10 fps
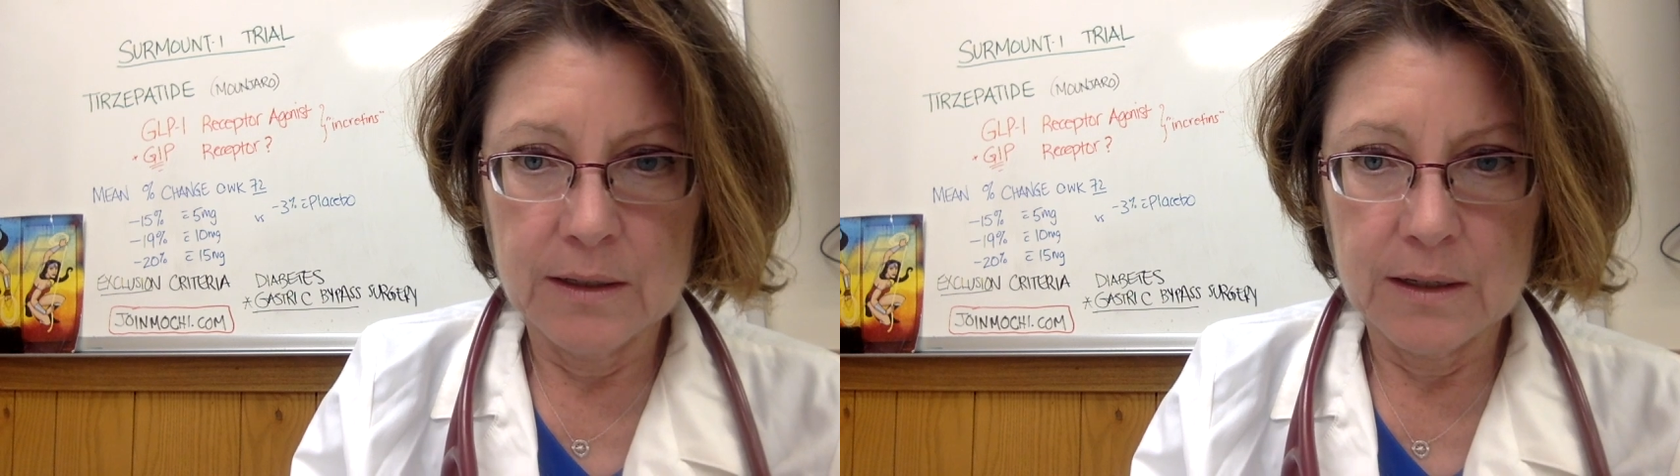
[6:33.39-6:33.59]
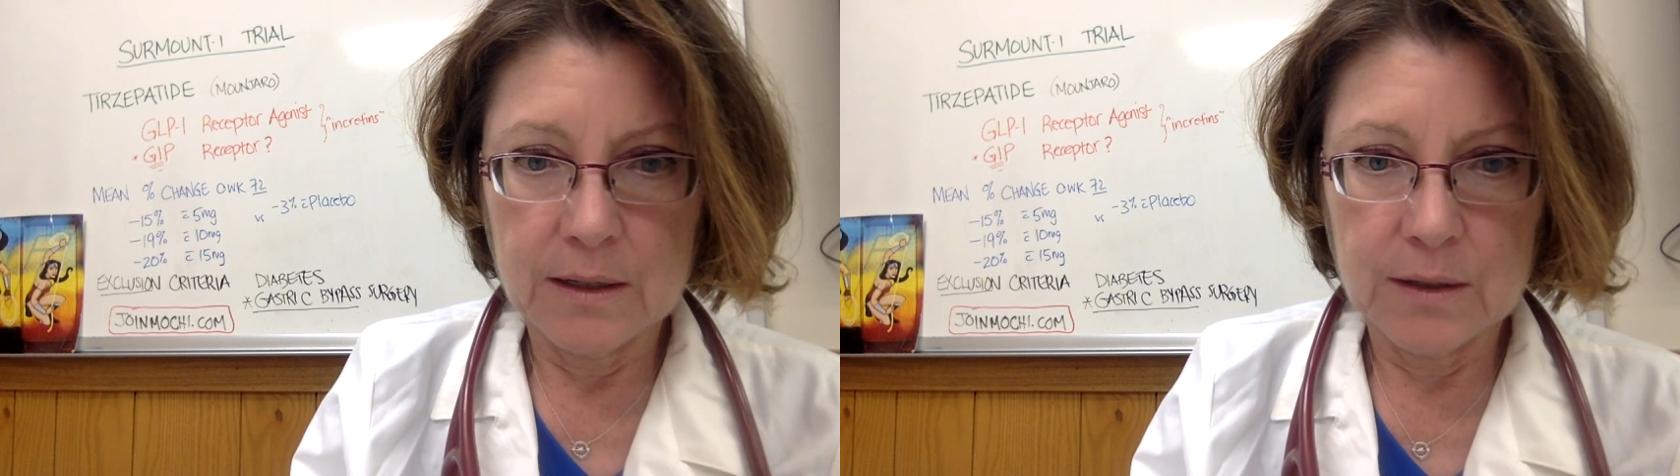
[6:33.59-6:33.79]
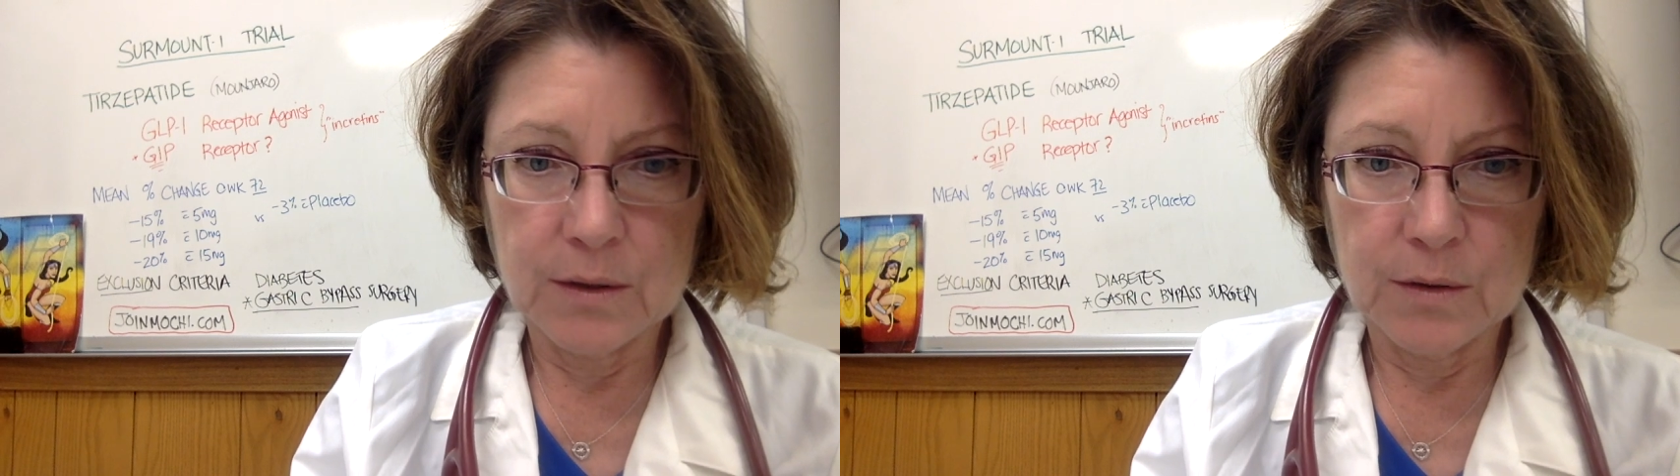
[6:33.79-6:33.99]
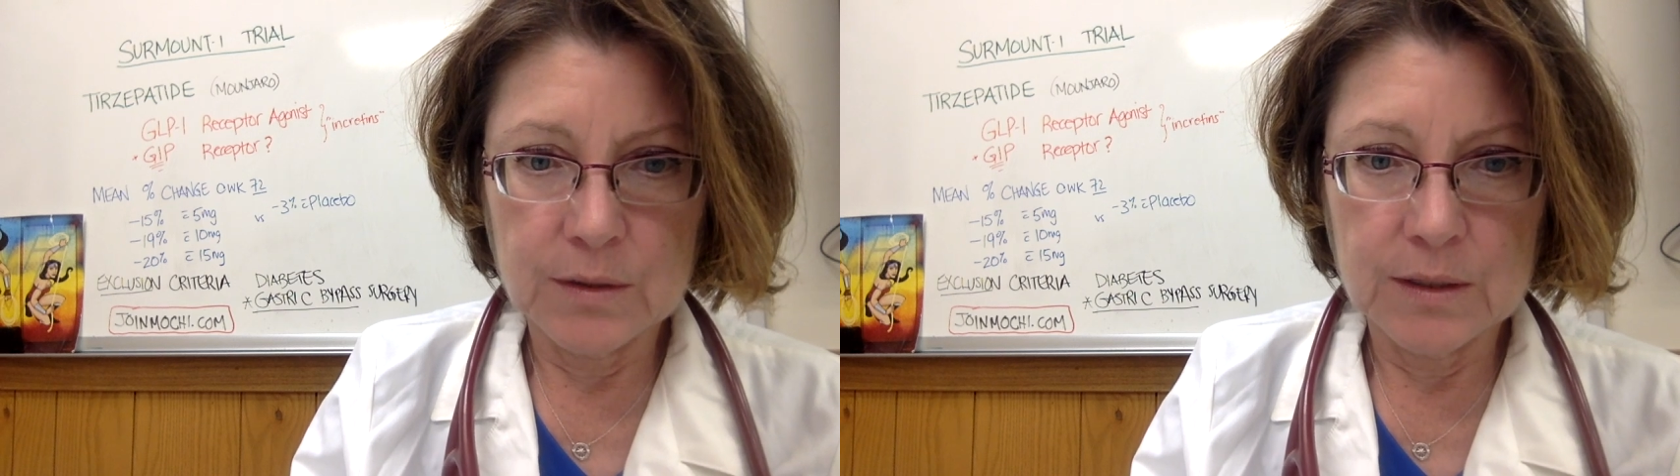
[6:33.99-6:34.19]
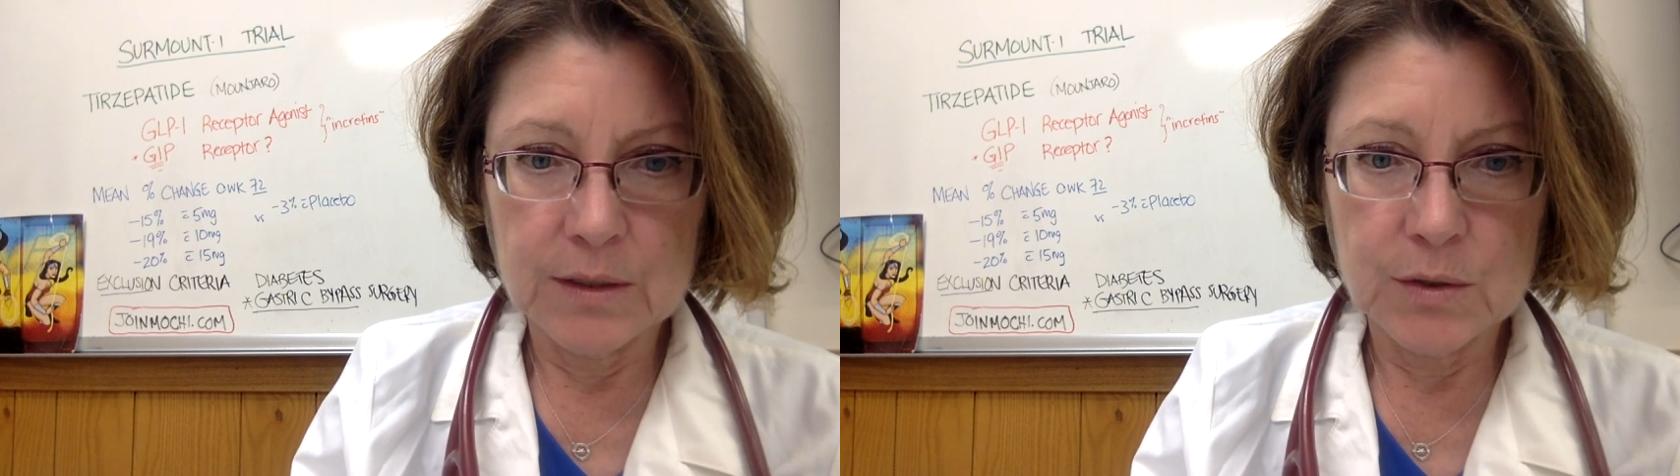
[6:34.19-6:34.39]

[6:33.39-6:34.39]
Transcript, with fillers: uh, go to the